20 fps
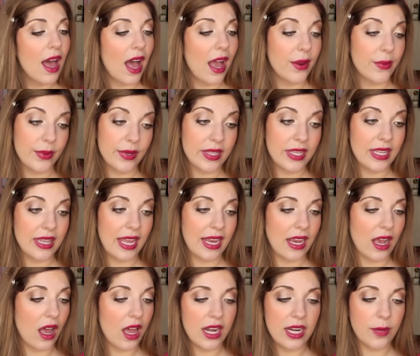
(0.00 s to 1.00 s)
I really
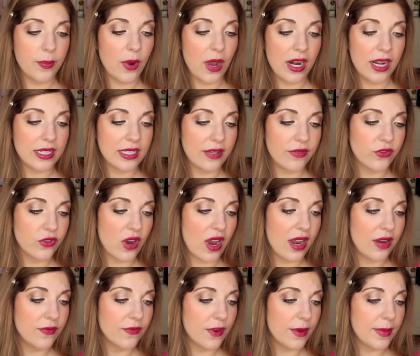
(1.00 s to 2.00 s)
like any product I've
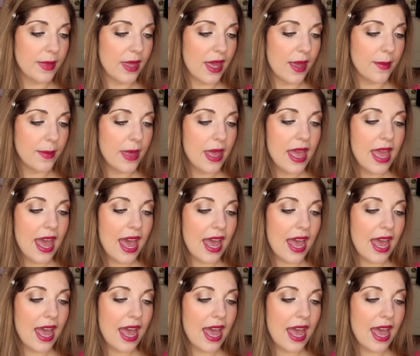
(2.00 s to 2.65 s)
tried from them.